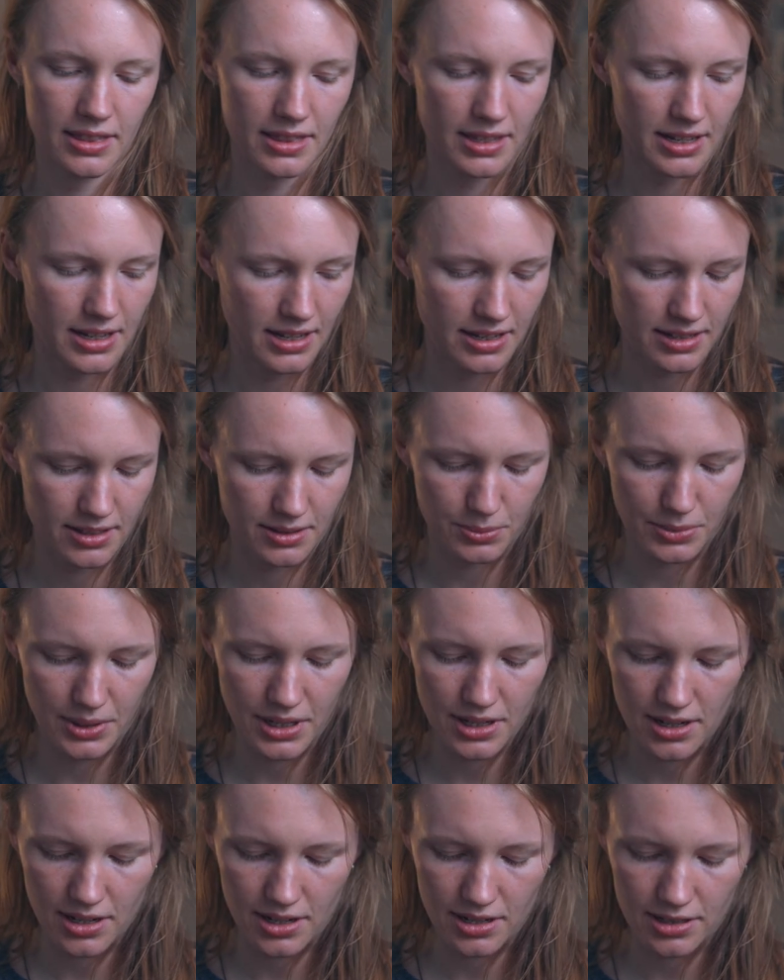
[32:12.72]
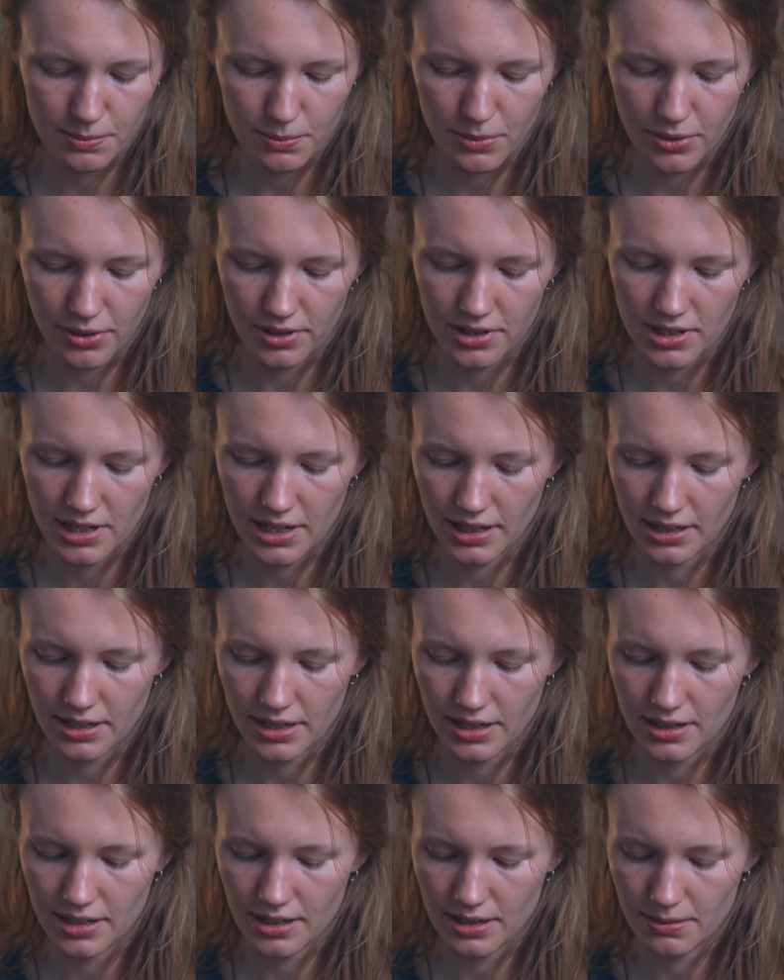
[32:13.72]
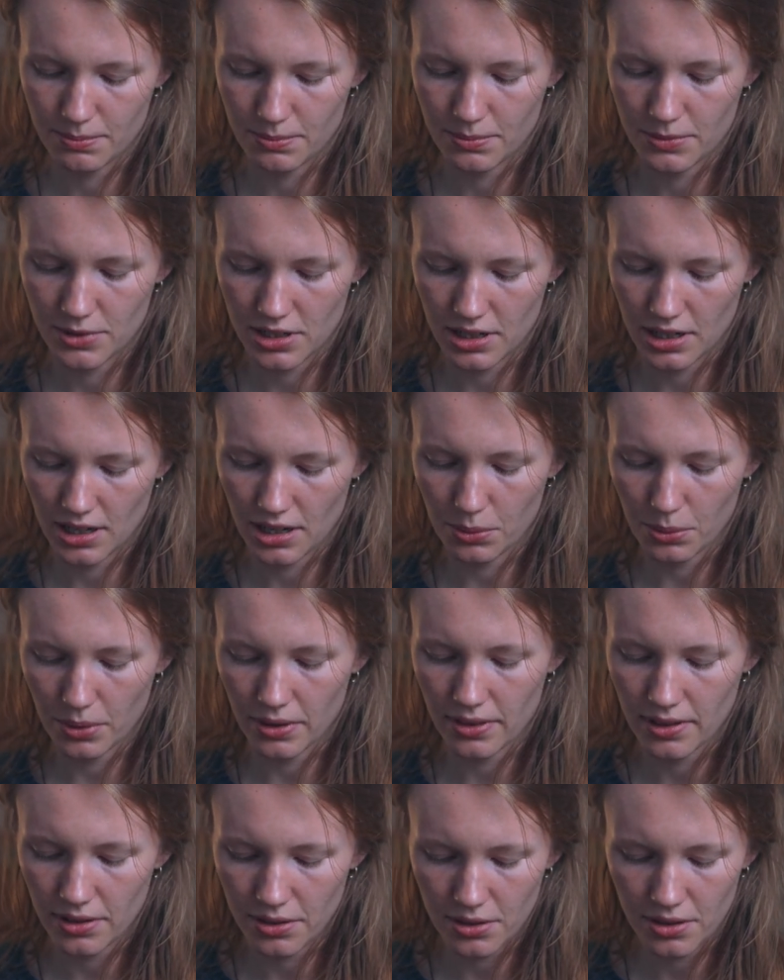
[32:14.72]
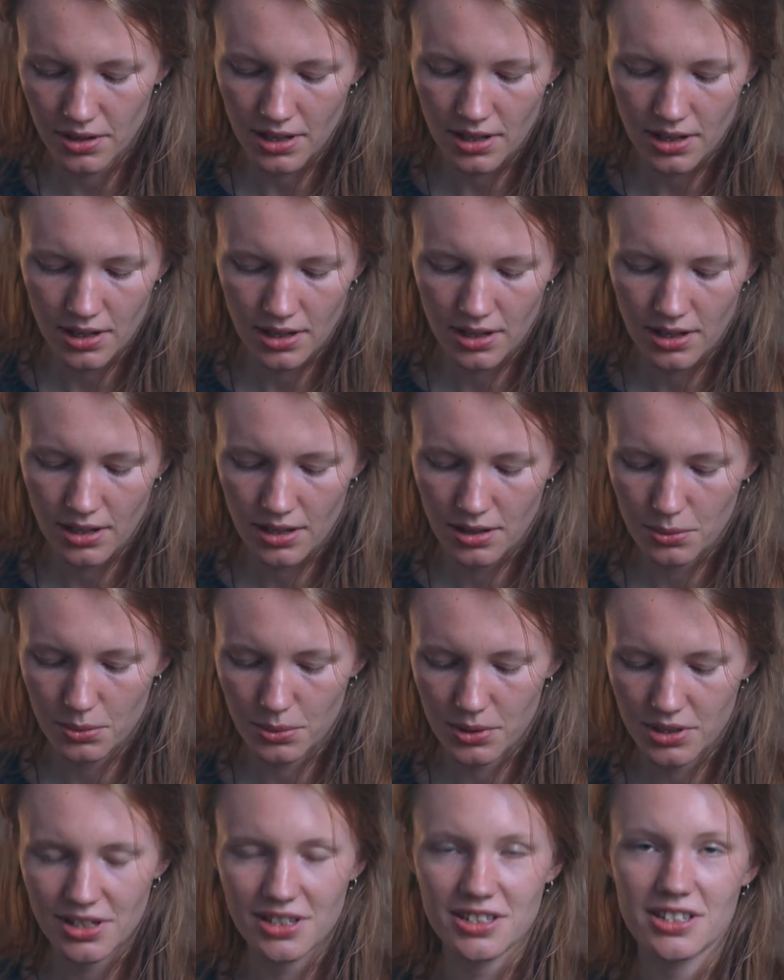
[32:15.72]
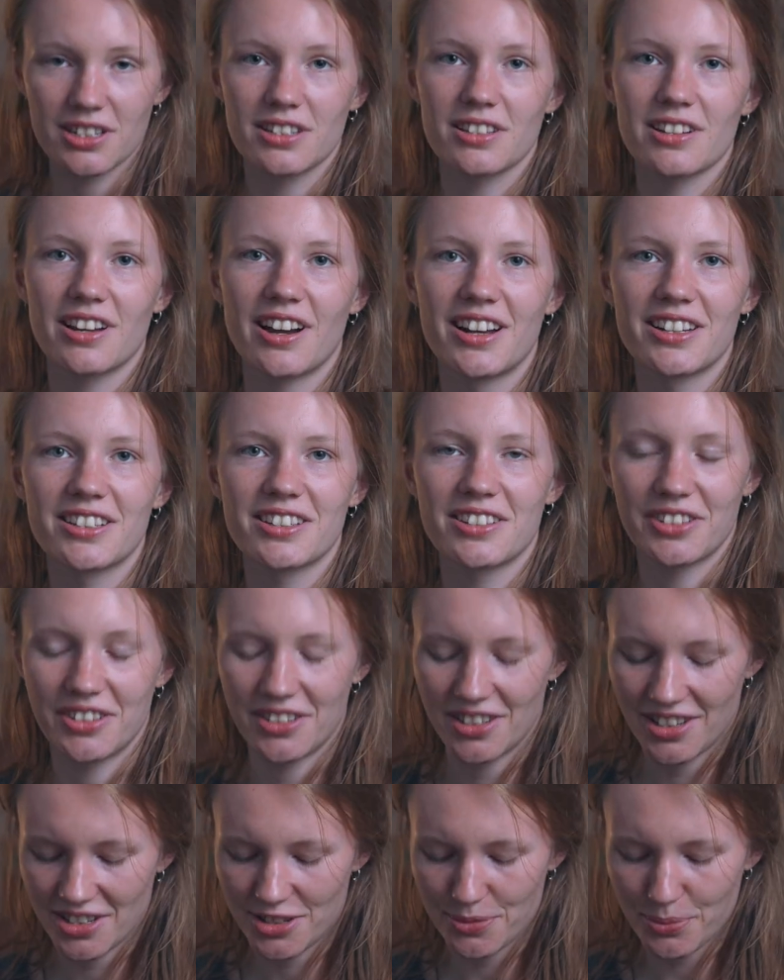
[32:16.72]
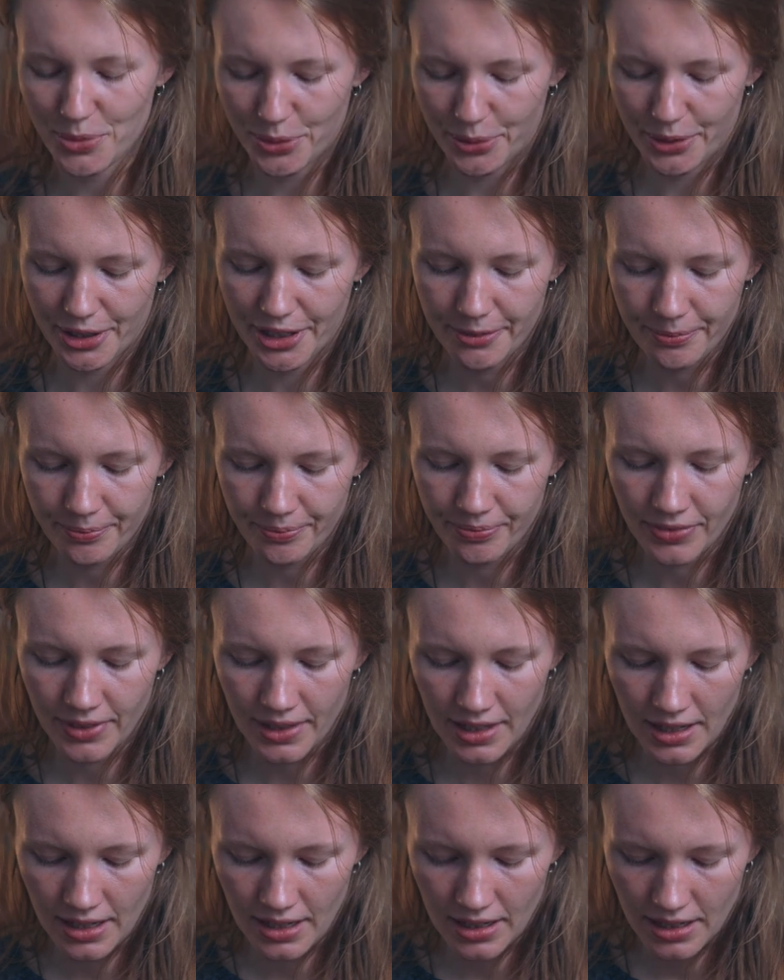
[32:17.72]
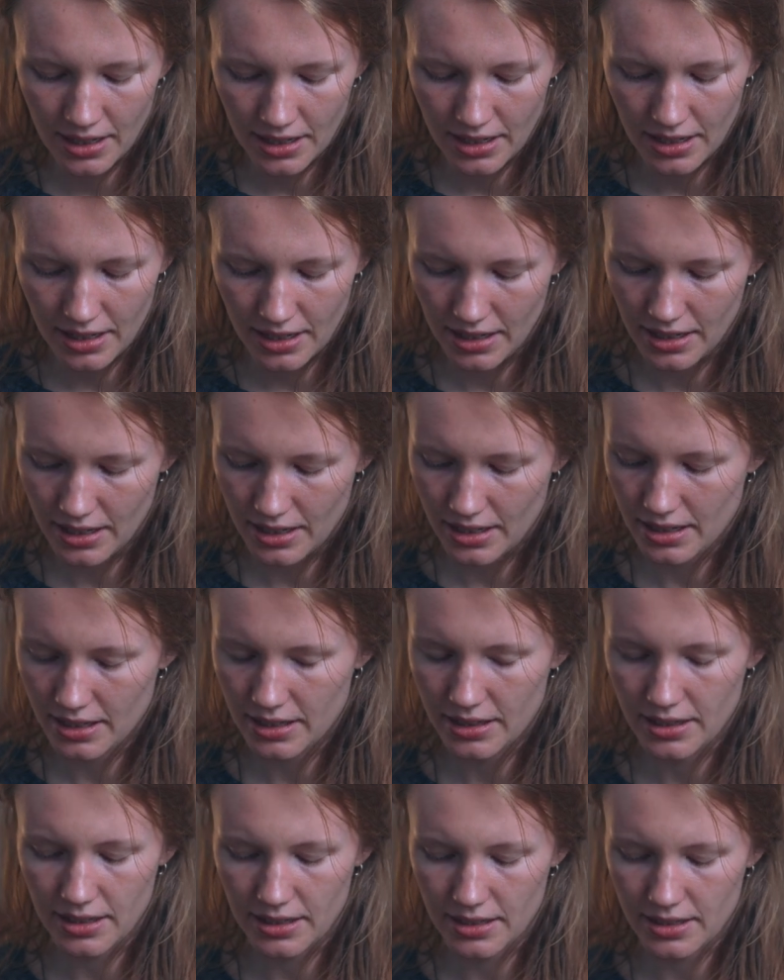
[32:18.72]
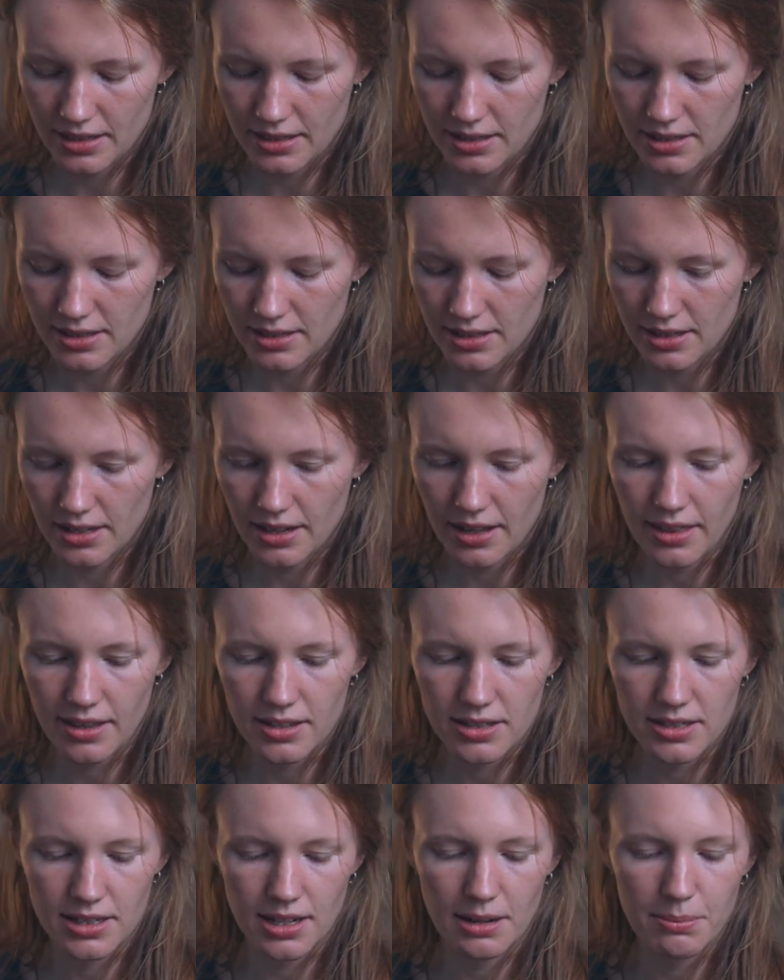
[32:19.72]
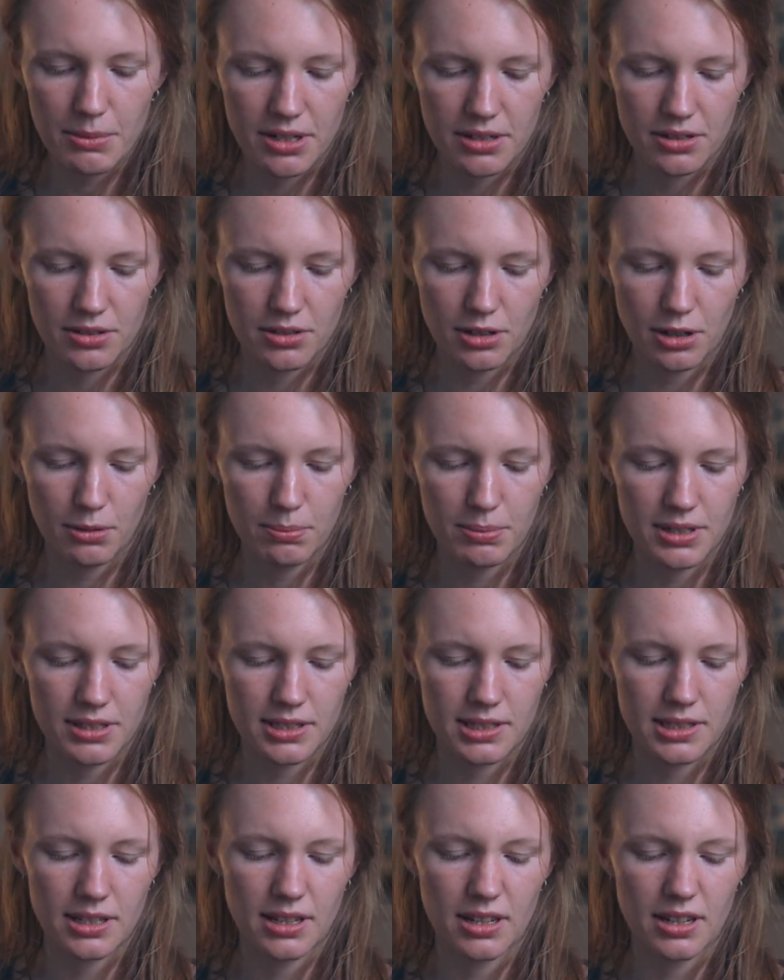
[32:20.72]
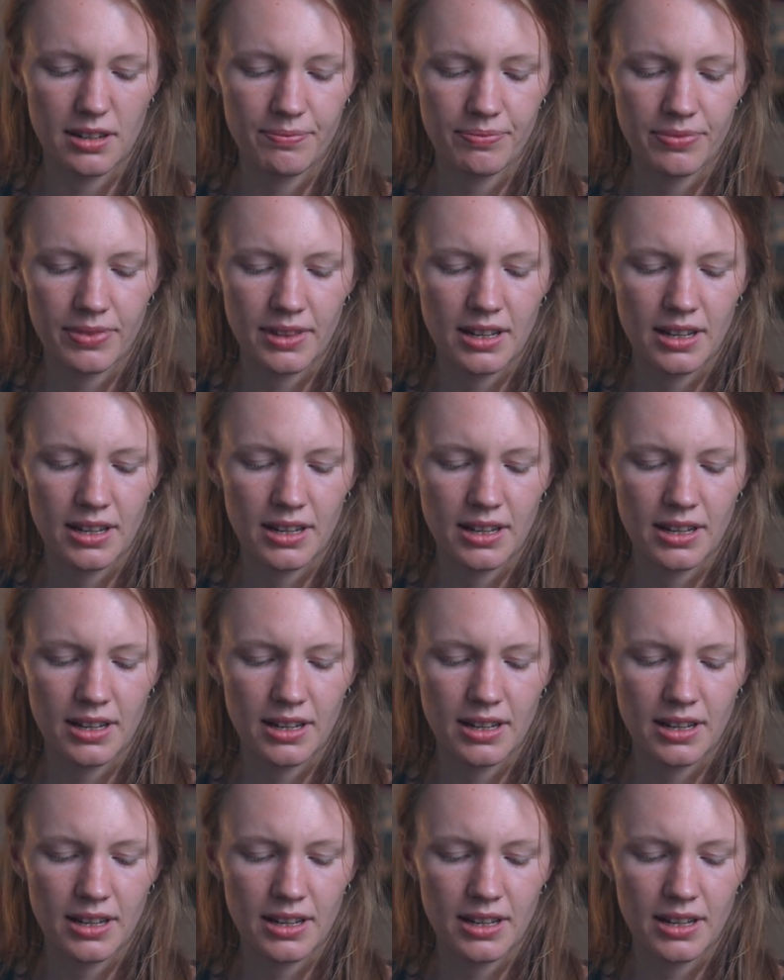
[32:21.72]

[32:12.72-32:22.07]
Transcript: there's one last project that I'm sharing with you, which I just cast on this morning. And this is another summer top. It's the,